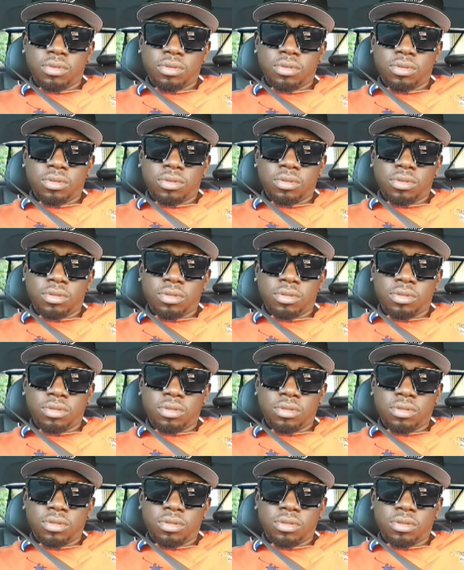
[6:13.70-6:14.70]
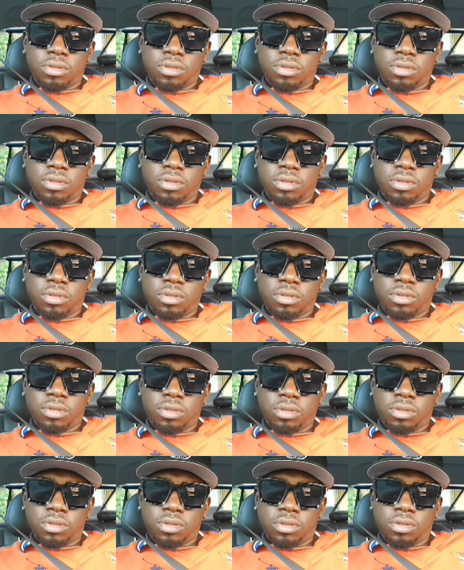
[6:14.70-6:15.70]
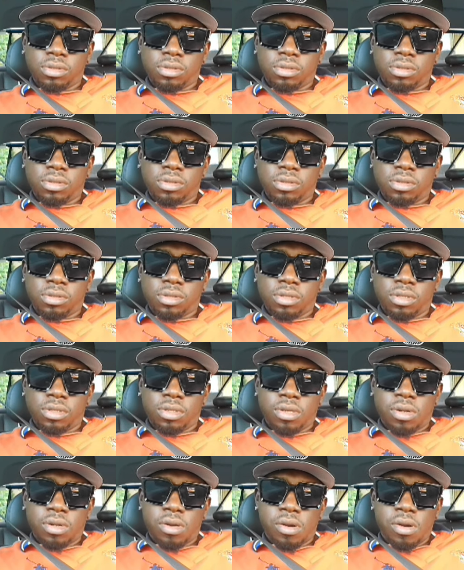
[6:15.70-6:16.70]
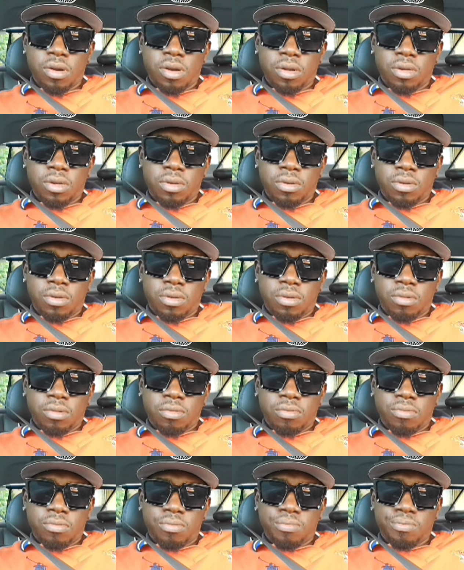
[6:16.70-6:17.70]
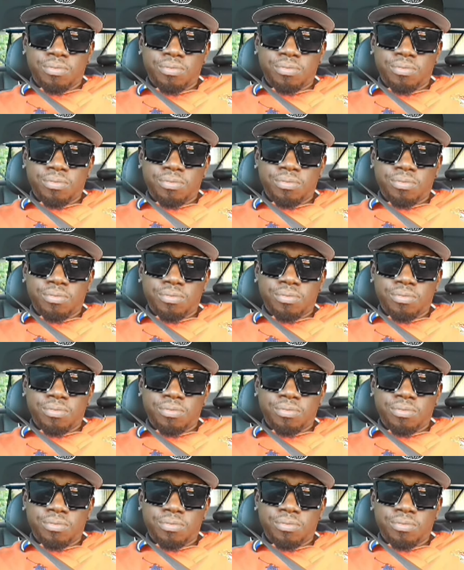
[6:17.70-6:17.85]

Nothing is said.